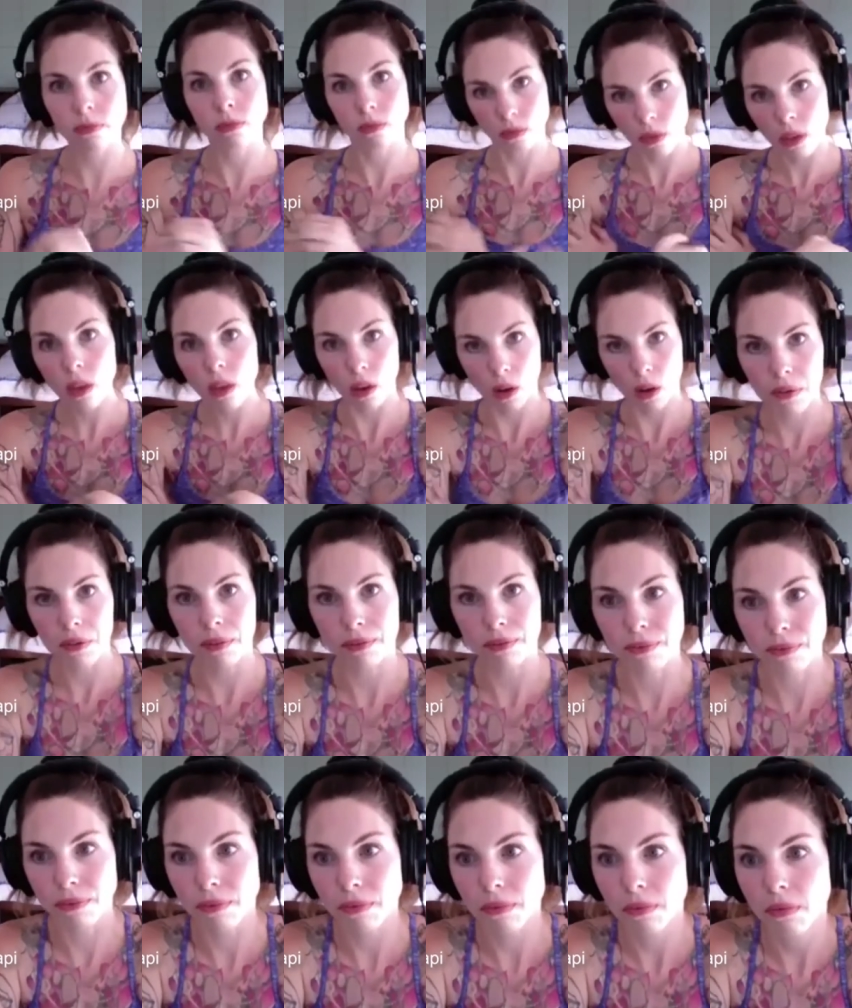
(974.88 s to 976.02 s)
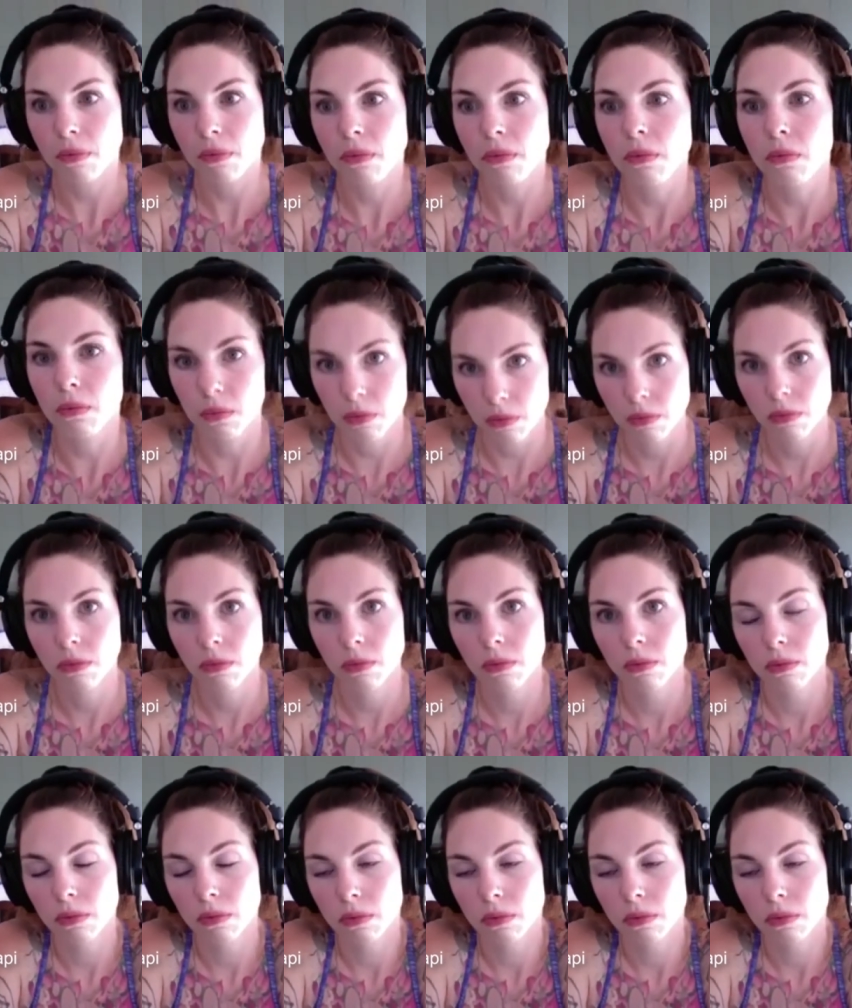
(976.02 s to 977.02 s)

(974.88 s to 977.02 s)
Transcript: a big following, but people